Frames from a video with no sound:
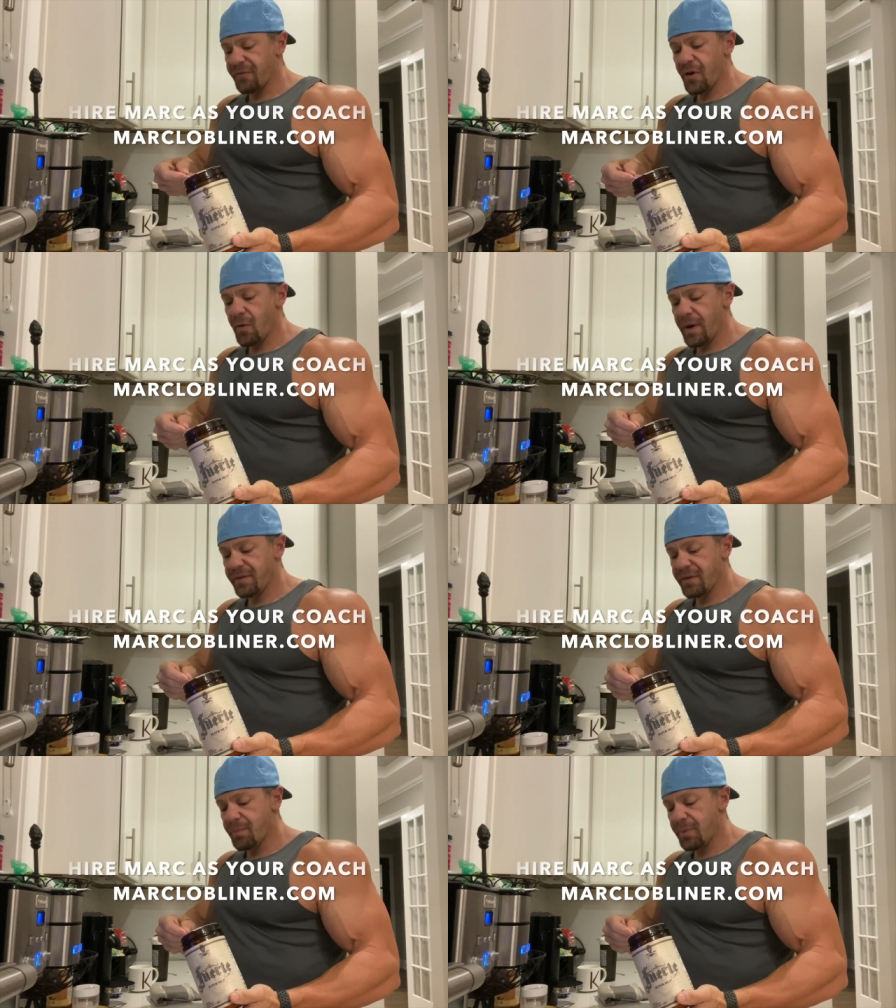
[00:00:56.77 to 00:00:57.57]
no
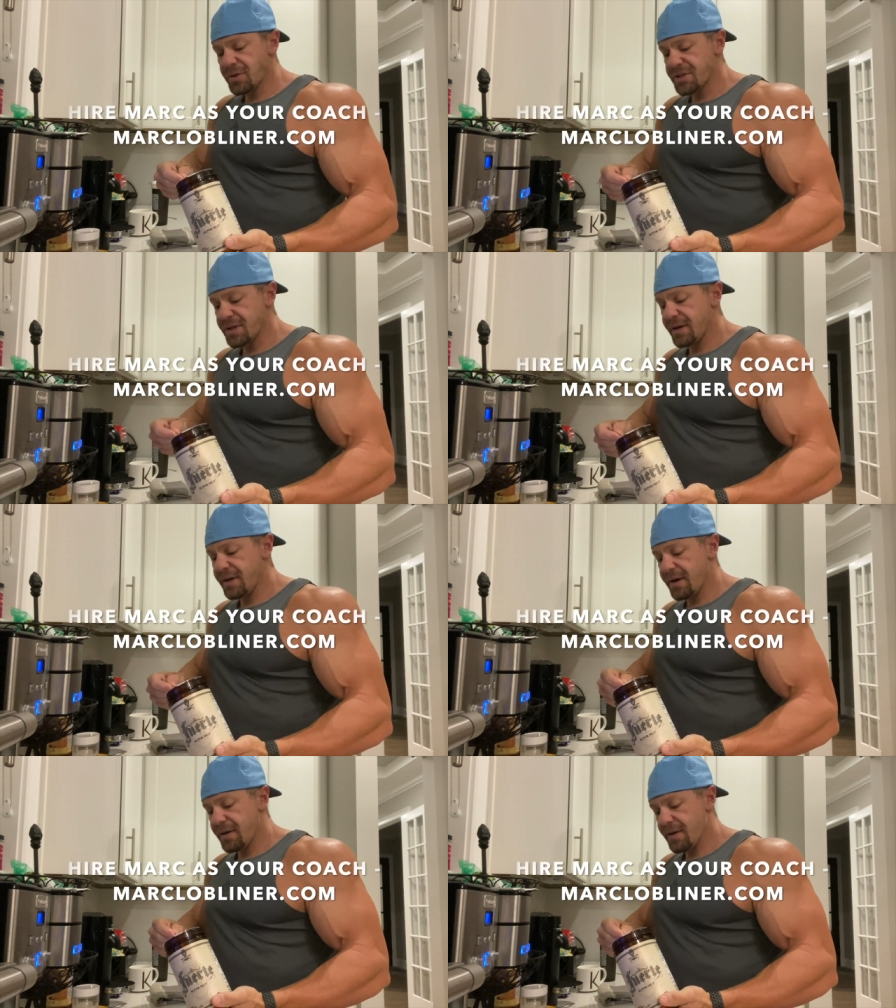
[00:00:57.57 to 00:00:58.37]
wasted bullshit in
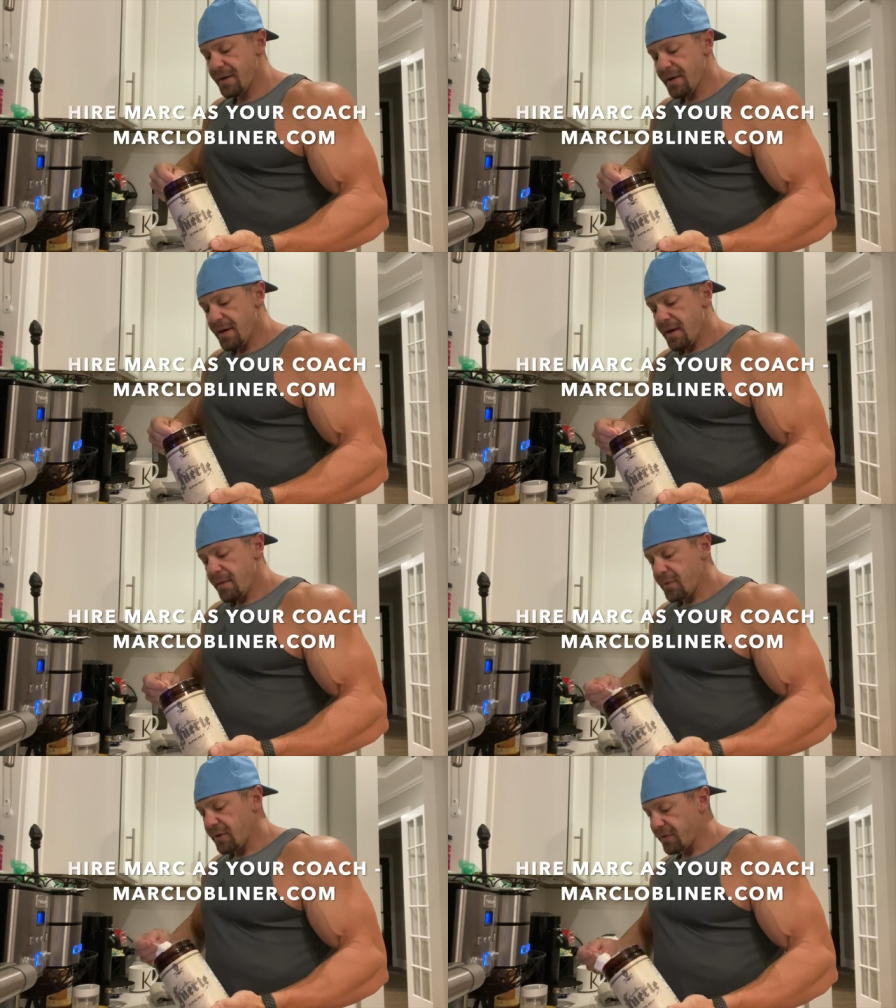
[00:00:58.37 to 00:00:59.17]
here.
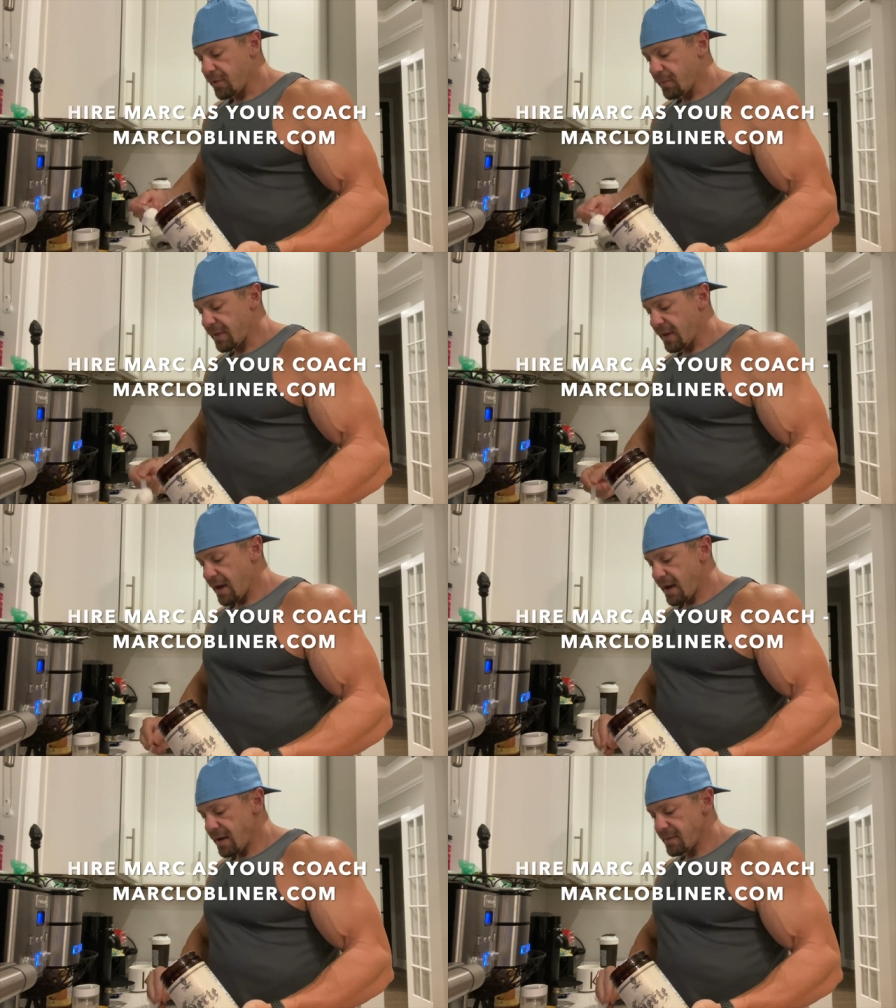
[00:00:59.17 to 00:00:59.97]
Put a scoop of
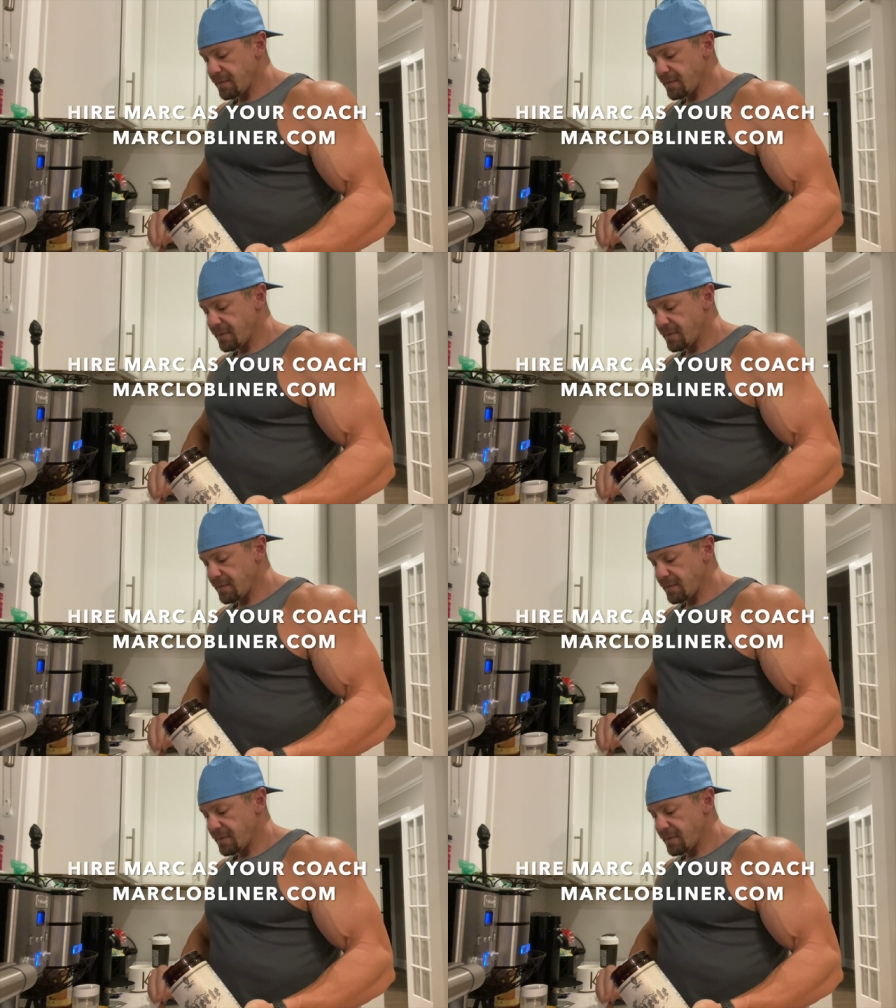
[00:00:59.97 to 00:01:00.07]
that.